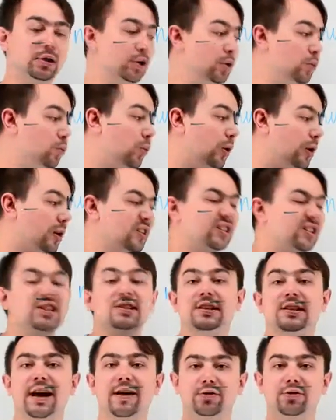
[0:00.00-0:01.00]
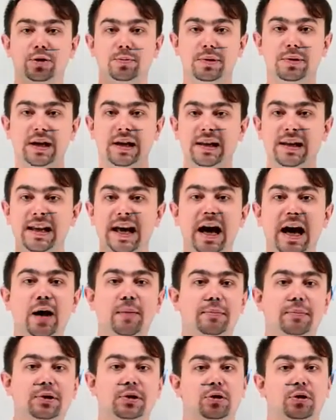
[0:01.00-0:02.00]
Well, it doesn't have to be a lamp,
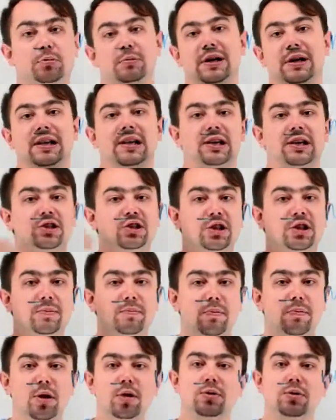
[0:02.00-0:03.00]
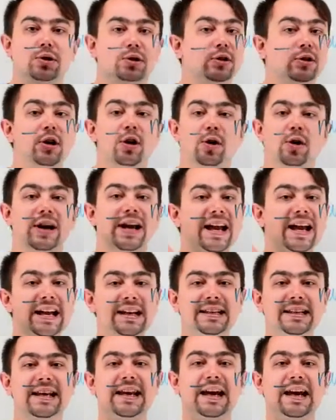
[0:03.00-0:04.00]
it could be an electric motor or
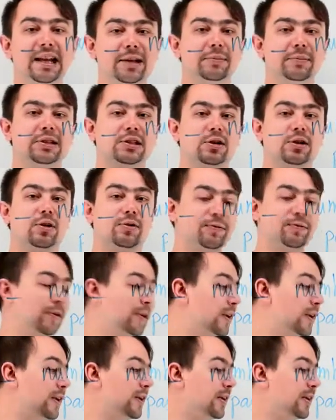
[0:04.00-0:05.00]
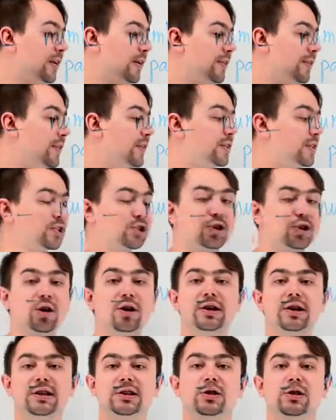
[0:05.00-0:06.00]
any element of the
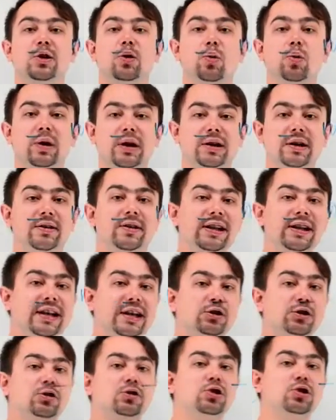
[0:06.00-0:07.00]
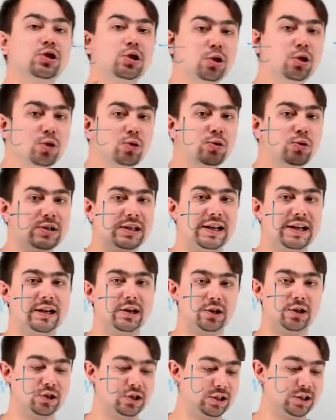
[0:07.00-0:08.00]
circuit where the electrons lose
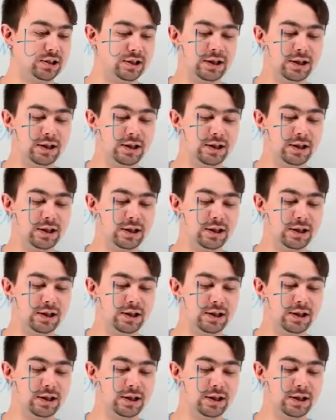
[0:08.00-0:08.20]
energy.